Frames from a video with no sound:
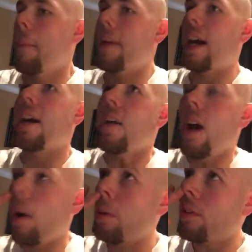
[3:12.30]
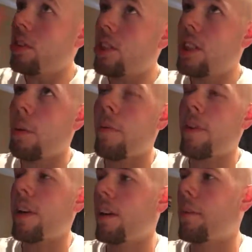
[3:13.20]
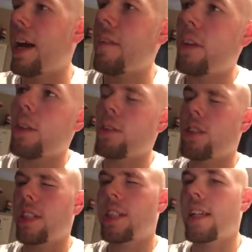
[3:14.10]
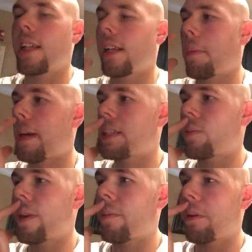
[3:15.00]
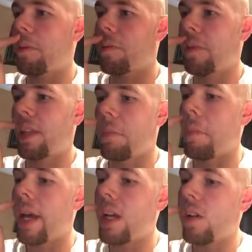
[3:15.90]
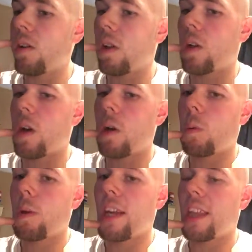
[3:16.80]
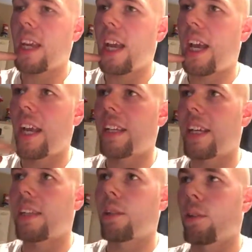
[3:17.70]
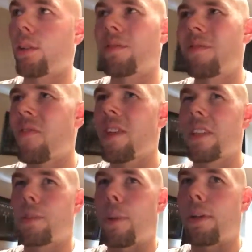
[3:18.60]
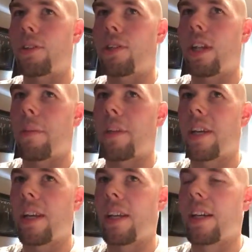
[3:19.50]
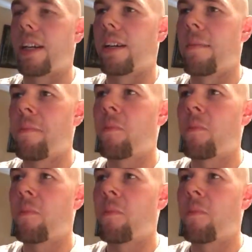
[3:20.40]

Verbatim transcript: But yeah, uh, those are just some of it. Um, I have another 16 gigabytes of RAM coming to me in the mail, along with a, like, a little, apparently she got me a, uh,